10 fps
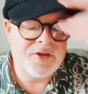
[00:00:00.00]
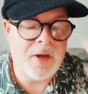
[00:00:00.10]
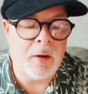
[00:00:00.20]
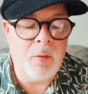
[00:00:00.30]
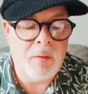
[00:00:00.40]

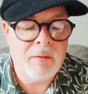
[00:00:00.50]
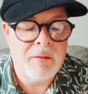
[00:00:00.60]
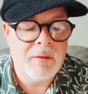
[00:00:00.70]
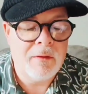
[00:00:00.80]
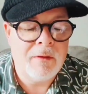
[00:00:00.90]
"So,
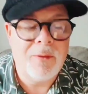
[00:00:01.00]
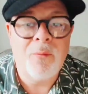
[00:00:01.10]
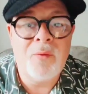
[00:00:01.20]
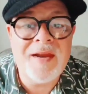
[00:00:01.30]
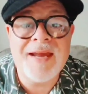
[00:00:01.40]

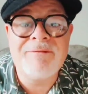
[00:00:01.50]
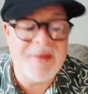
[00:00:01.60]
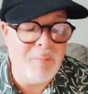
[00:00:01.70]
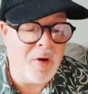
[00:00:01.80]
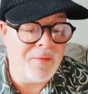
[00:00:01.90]
we give
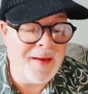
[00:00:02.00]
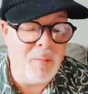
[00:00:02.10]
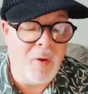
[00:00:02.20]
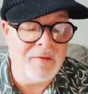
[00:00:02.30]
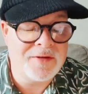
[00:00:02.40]
them what they
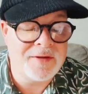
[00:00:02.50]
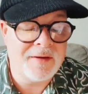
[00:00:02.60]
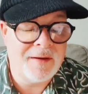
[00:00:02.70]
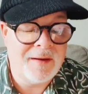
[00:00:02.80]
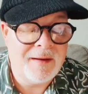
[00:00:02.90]

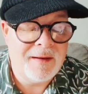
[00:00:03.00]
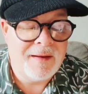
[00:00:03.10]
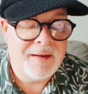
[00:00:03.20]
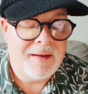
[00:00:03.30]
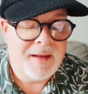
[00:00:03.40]
want."
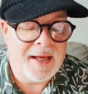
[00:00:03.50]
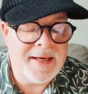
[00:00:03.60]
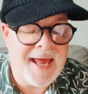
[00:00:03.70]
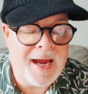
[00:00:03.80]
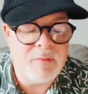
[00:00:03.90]

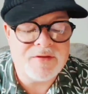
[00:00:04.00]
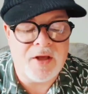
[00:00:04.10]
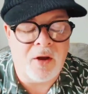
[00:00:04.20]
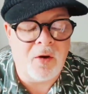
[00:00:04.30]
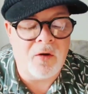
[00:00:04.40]
And now, as
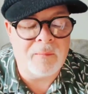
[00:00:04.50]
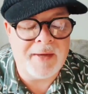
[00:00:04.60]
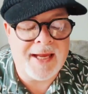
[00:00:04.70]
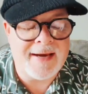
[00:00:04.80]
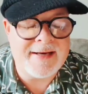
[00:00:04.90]
the horde
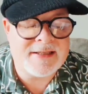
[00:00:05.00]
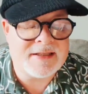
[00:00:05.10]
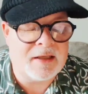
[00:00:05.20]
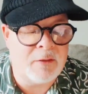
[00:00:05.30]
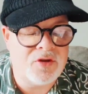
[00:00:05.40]
began its
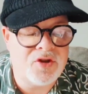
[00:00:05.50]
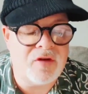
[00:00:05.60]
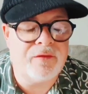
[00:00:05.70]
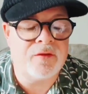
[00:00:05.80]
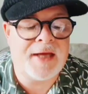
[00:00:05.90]
slow
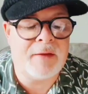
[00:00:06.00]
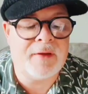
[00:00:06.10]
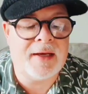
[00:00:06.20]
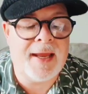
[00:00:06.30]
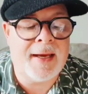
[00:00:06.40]
shuffle down
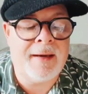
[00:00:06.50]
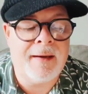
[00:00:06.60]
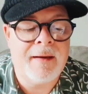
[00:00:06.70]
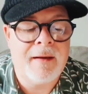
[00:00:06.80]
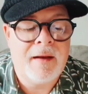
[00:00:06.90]
the
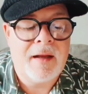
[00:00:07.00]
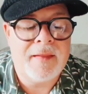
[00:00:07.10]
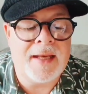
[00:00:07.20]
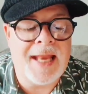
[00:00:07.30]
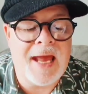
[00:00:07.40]
lane,
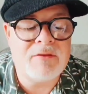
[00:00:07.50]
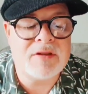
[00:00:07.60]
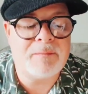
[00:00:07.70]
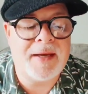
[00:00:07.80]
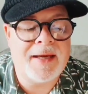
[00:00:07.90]
the
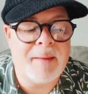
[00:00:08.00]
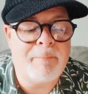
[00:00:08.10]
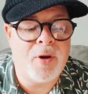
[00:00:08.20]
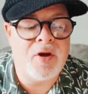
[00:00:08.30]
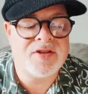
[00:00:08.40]
loudspeaker
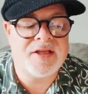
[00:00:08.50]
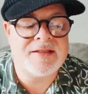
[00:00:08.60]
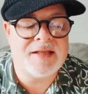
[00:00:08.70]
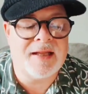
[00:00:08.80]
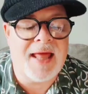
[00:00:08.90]
burst
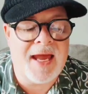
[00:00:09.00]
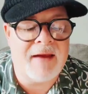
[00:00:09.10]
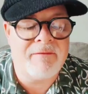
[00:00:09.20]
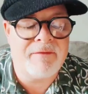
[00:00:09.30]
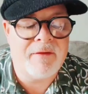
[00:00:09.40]
into
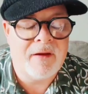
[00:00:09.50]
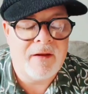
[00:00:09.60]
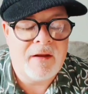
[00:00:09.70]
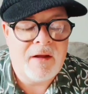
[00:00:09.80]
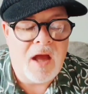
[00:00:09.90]
life.
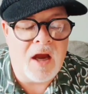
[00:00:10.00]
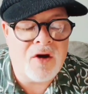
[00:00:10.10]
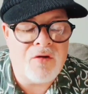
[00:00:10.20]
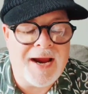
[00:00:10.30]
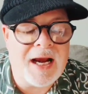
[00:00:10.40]
A
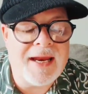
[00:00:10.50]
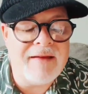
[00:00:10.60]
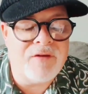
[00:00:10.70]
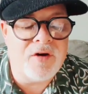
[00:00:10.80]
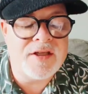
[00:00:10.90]

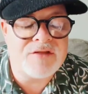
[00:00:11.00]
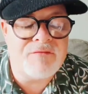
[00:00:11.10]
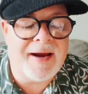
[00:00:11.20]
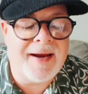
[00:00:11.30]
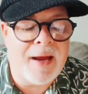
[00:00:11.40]
crackling voice
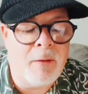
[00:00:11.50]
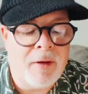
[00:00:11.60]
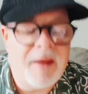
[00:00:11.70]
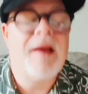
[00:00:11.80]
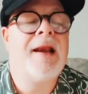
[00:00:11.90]
rang
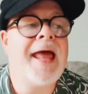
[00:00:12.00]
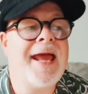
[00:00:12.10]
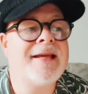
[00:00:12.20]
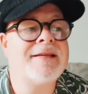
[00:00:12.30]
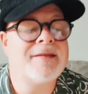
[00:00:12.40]
out,
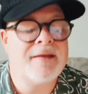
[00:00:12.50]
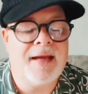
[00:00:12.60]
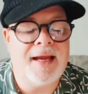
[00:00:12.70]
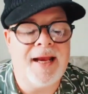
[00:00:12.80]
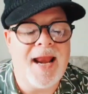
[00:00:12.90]
"Legs,
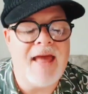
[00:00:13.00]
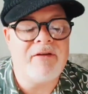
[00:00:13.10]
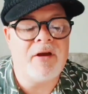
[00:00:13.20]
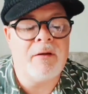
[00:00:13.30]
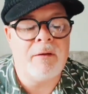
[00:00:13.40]

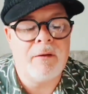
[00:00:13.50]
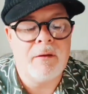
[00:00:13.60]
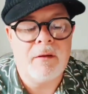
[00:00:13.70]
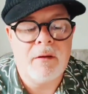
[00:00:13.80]
11.